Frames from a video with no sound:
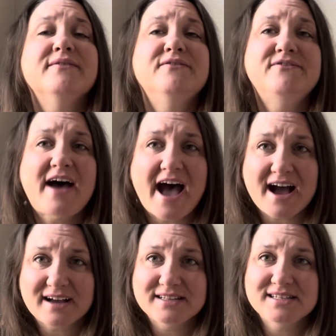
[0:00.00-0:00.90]

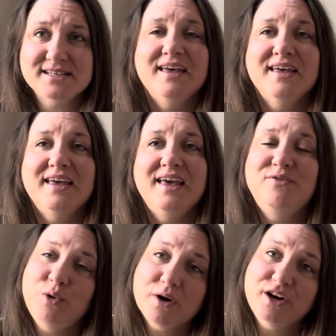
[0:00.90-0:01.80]
fact. If
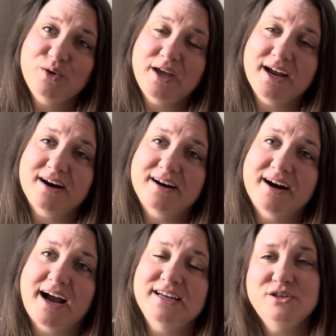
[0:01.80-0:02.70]
you are new here,
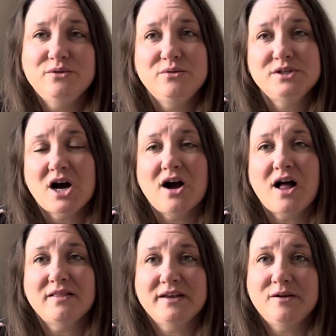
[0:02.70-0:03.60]
I do talk a
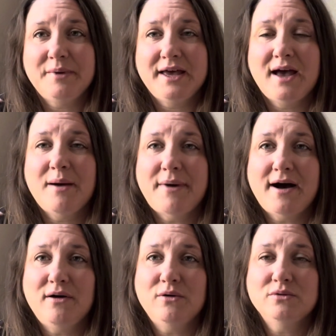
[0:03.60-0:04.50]
little bit
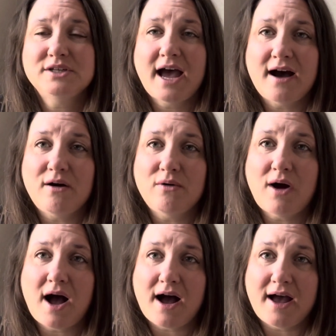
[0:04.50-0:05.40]
about how
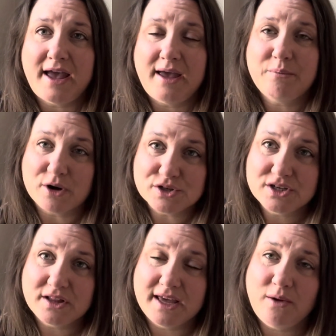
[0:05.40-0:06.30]
I
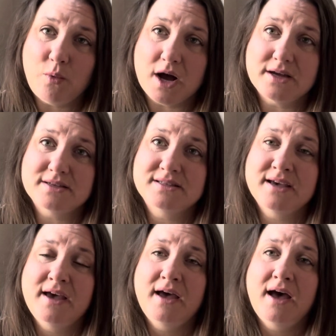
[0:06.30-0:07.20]
personally was
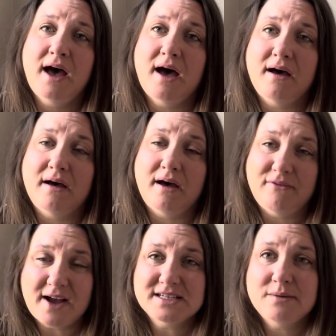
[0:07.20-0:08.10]

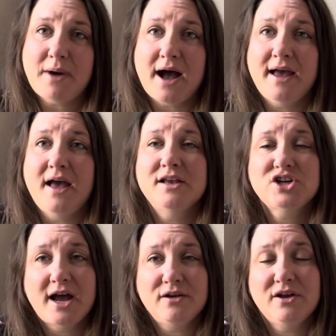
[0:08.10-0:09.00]
affected by
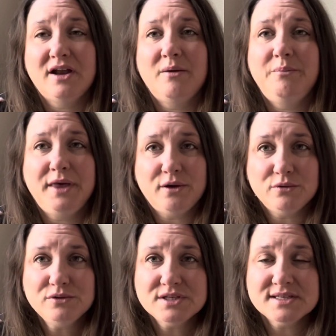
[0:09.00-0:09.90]
childhood
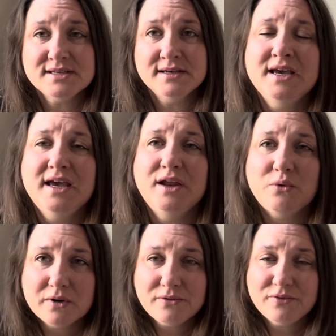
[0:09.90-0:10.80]
abuse. In
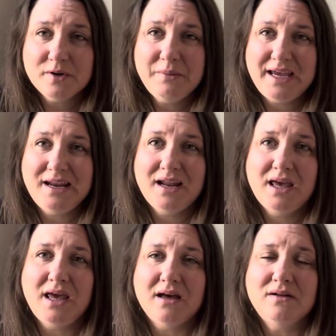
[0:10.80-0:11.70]
order for me to
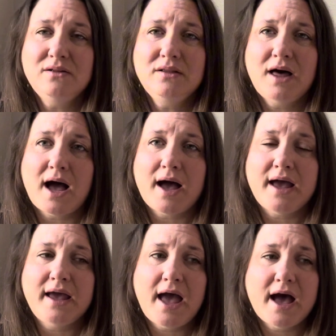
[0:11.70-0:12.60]
heal,
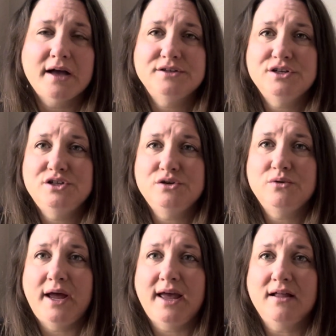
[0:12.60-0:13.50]
I had to do
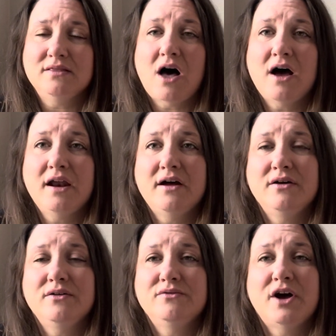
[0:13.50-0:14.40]
a lot
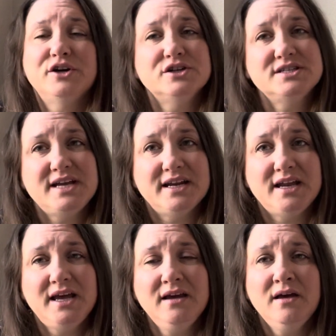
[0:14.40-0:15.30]
of
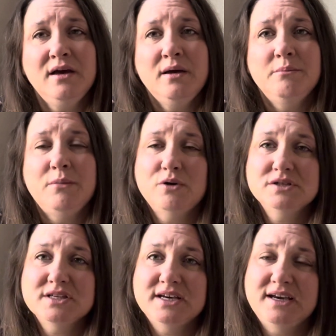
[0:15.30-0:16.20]
understanding,
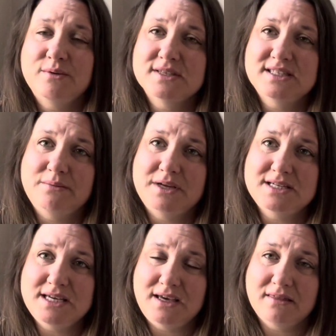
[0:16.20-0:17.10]
mostly with
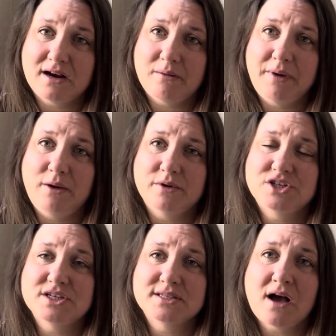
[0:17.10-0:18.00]
CBT therapy, which
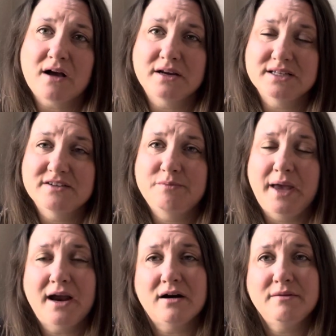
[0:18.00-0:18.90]
is cognitive
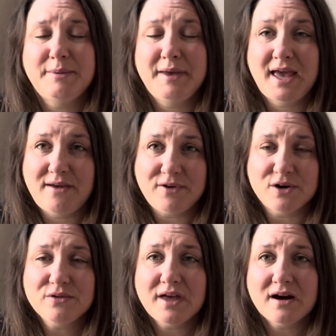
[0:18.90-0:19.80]

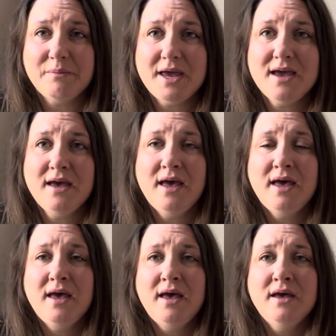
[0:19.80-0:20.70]
behavioral therapy,
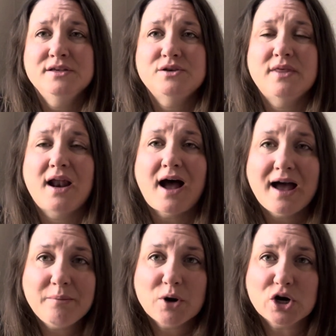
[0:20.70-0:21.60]
so that
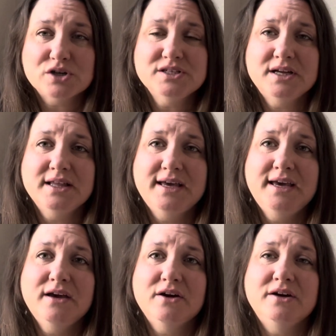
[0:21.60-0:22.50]
I
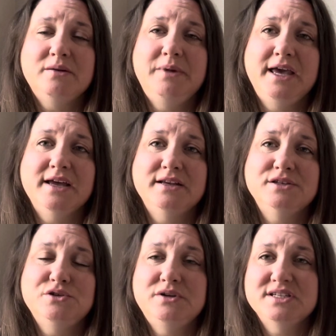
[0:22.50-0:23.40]
personally could begin
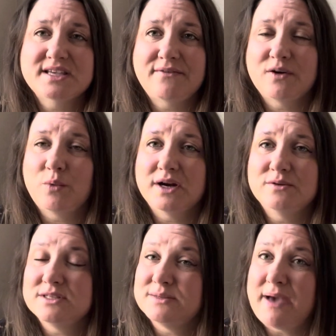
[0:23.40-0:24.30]
to decipher what
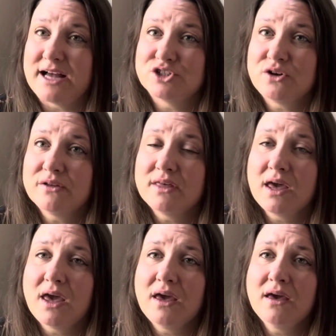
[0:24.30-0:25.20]
is magical
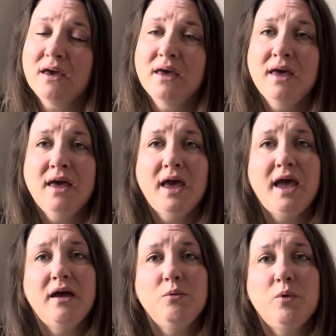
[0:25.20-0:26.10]
thinking
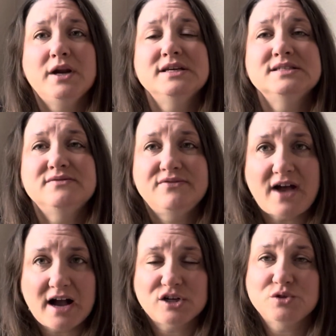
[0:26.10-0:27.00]
and what is
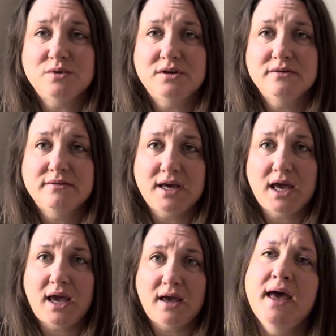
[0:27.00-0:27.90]
factual
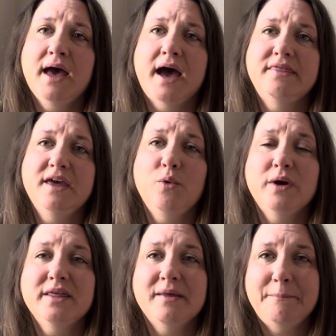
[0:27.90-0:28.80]
thinking. I think one
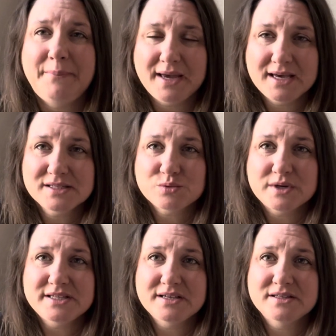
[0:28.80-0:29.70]
of the biggest
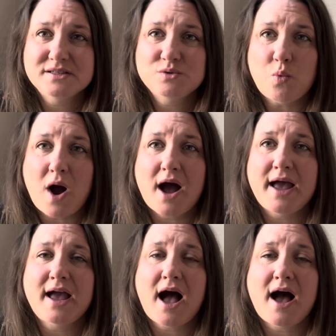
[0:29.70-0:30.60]
reasons
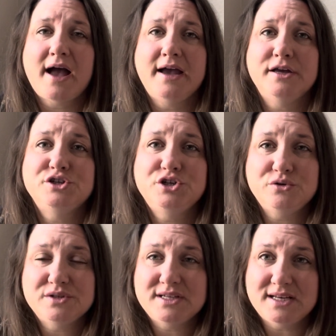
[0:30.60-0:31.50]
why I
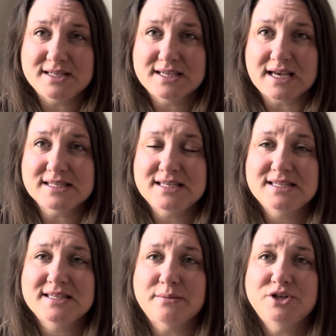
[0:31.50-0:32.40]
choose to discuss these
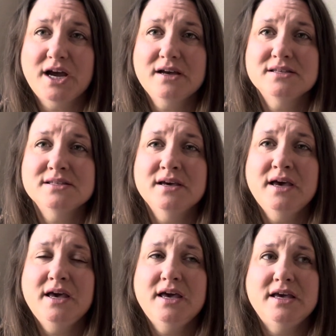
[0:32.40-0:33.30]
subjects
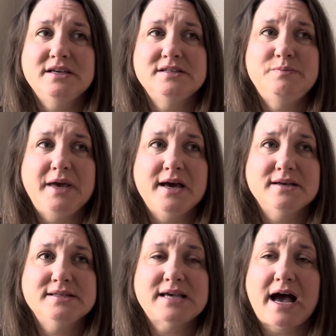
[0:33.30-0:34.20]
is
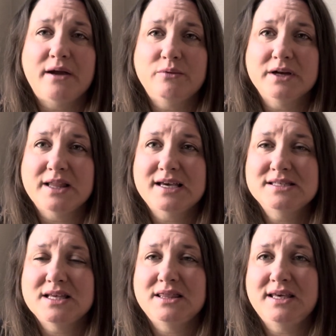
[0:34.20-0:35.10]
because I realize
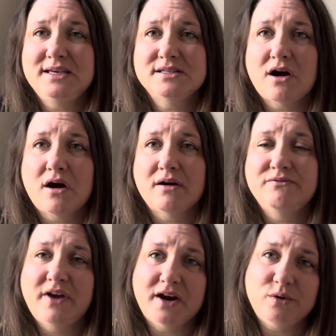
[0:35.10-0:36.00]
that these are
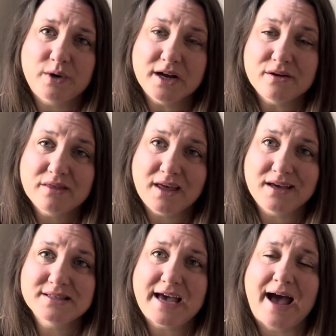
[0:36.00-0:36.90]
very real
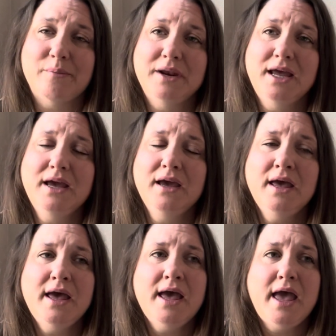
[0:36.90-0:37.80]
things happening,
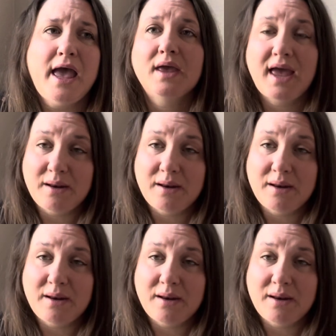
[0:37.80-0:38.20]
and